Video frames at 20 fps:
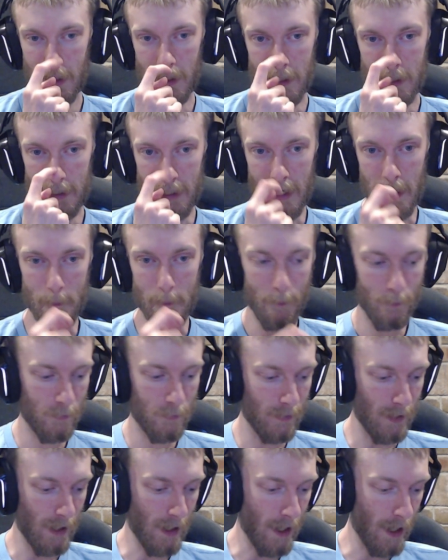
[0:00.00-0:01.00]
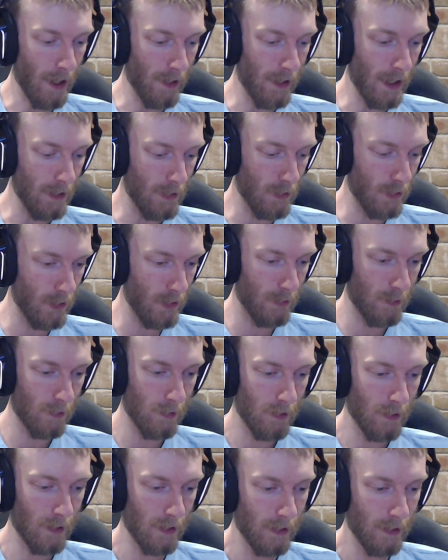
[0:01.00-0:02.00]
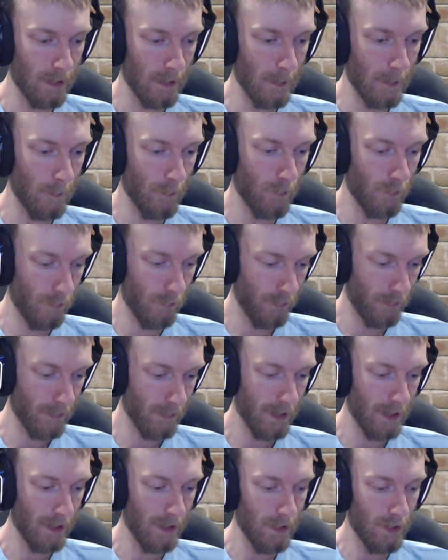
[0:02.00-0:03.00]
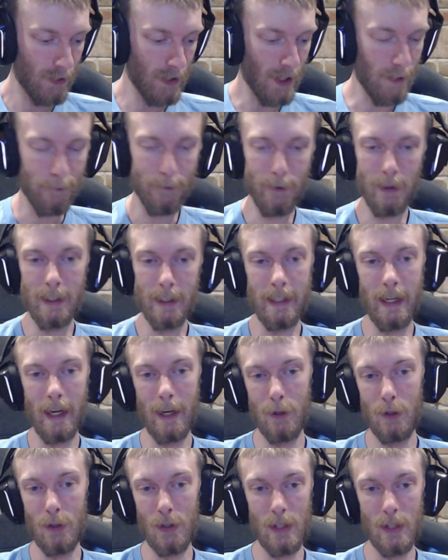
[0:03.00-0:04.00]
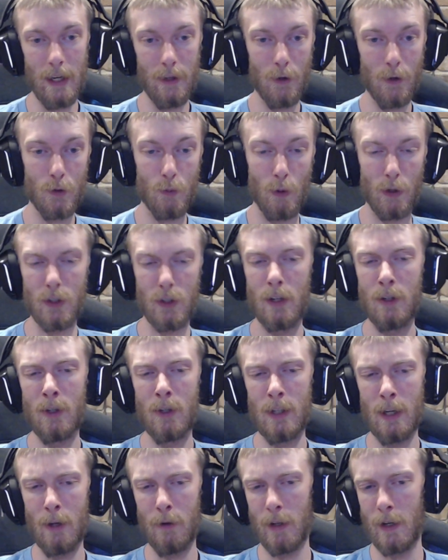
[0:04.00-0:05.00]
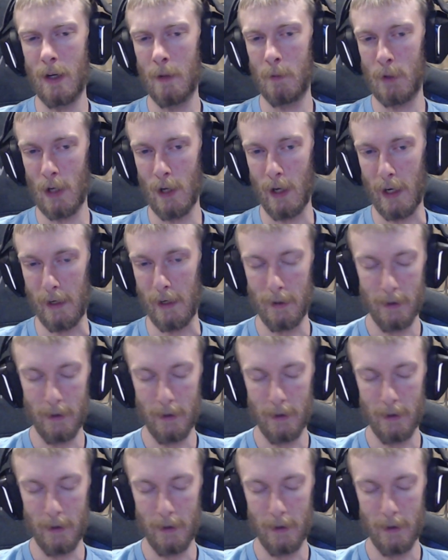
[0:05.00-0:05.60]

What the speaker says: Yep. That's definitely how you say those words. Can you tell that I'm tired?